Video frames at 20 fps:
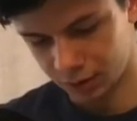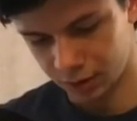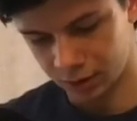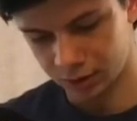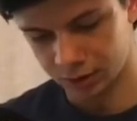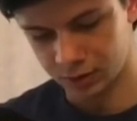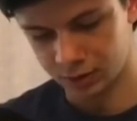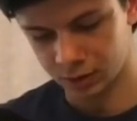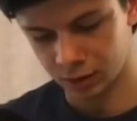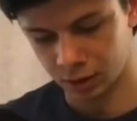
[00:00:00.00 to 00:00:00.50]

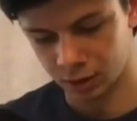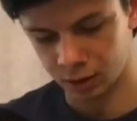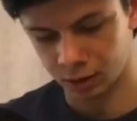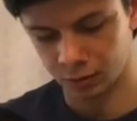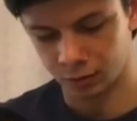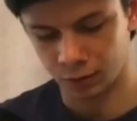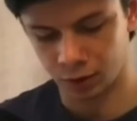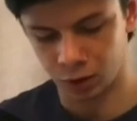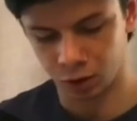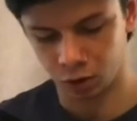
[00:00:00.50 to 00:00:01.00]
inside
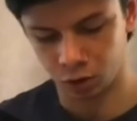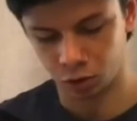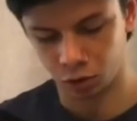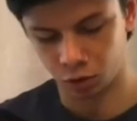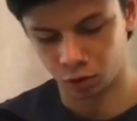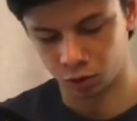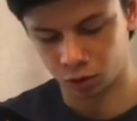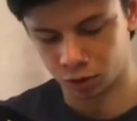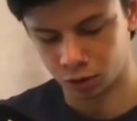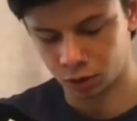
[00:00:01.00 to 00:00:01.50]
of the
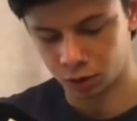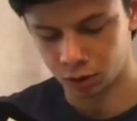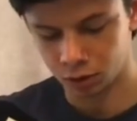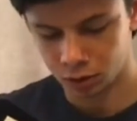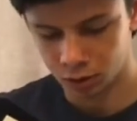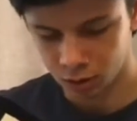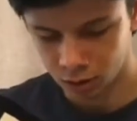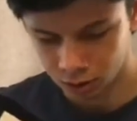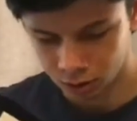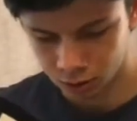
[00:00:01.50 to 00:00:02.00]
longer
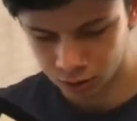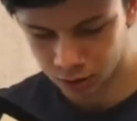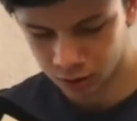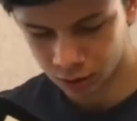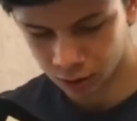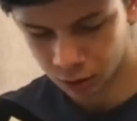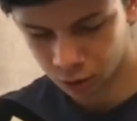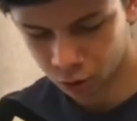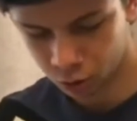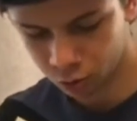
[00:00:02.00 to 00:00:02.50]
side
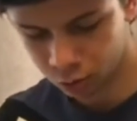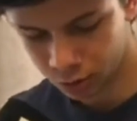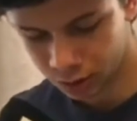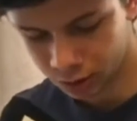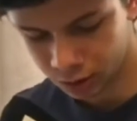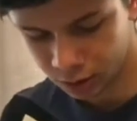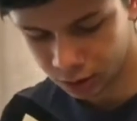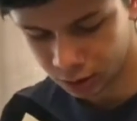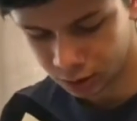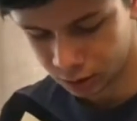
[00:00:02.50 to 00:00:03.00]
of the
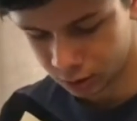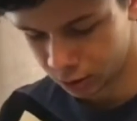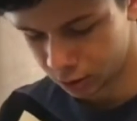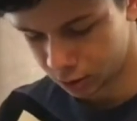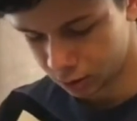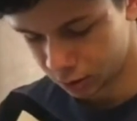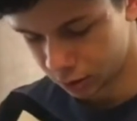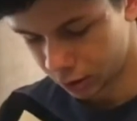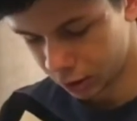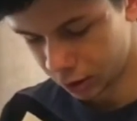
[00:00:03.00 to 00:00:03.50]
twig,
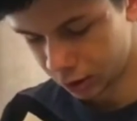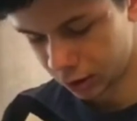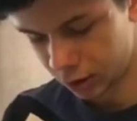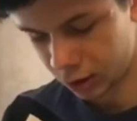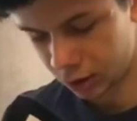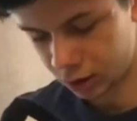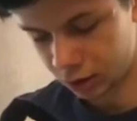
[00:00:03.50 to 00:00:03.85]
and